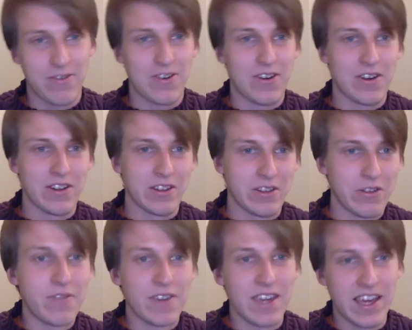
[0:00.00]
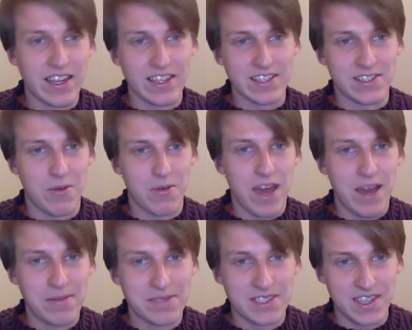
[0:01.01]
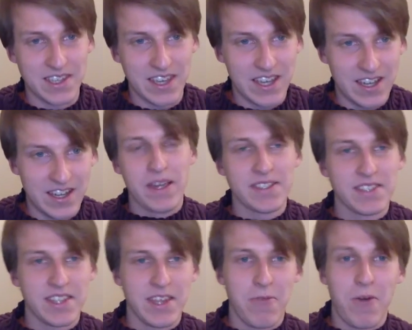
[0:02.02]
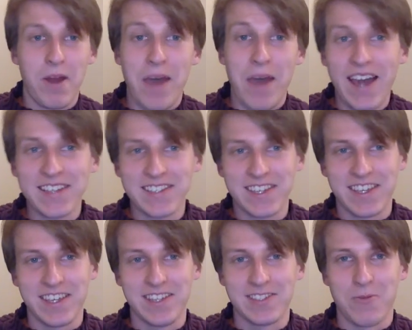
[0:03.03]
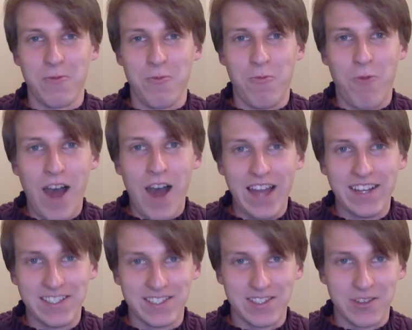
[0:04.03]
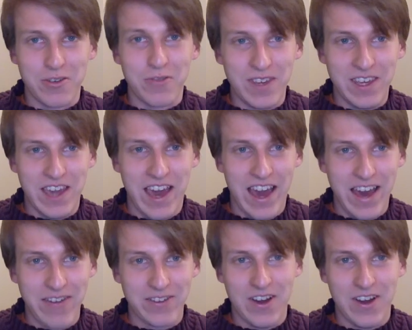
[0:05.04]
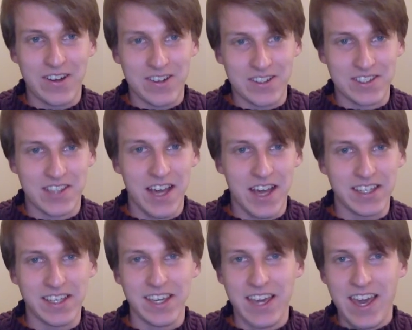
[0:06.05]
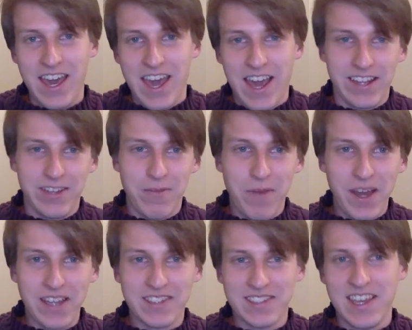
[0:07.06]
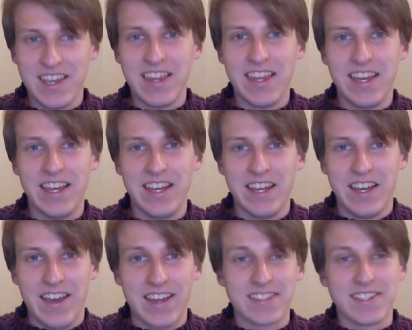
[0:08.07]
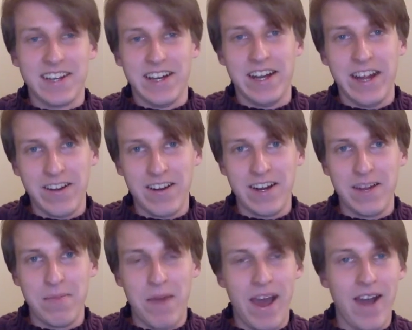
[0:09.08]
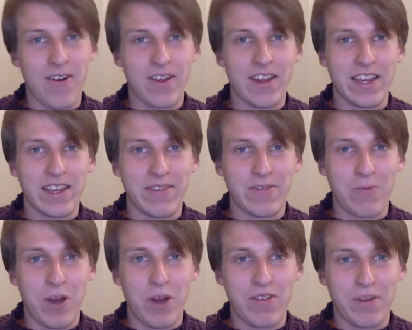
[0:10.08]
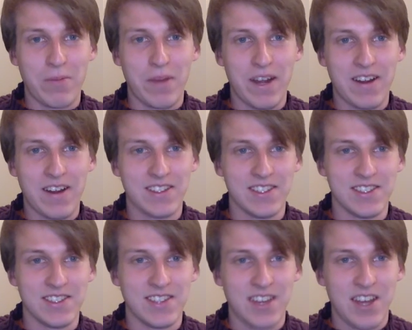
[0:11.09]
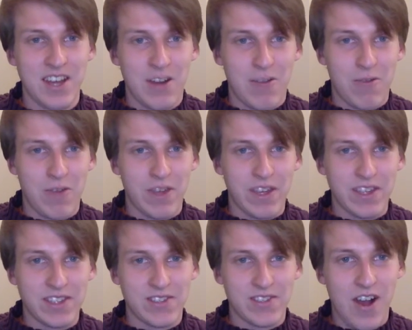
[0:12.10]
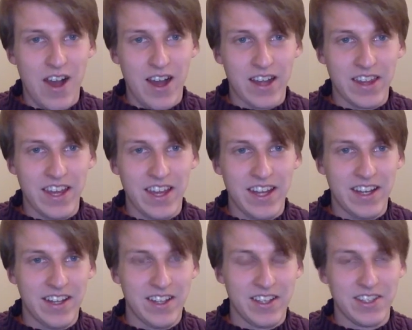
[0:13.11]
for Luffy, at least the way I'm seeing it. Basically what I'm asking is, why does Luffy have Conqueror's Haki? And you might say that it's an inherited power, like if one of your parents is really strong, then